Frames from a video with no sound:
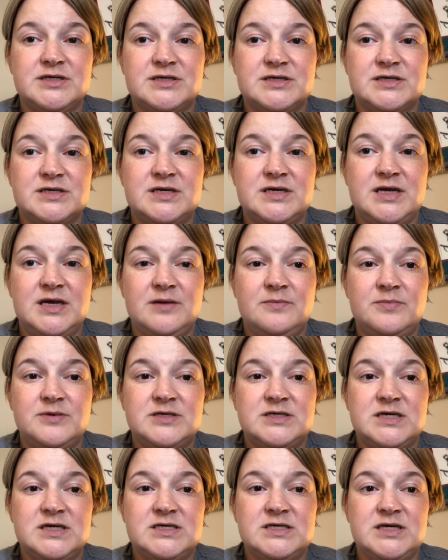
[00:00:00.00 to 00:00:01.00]
Just Keep
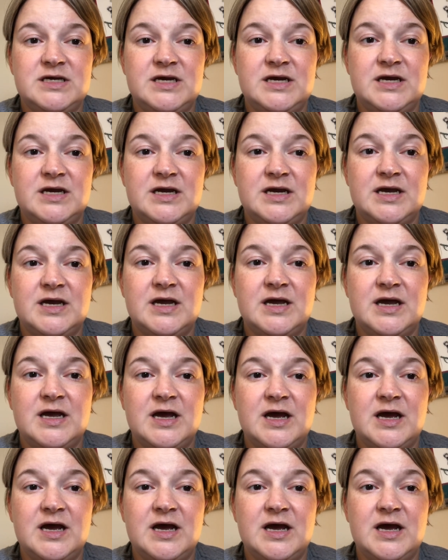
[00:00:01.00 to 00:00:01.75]
Stitching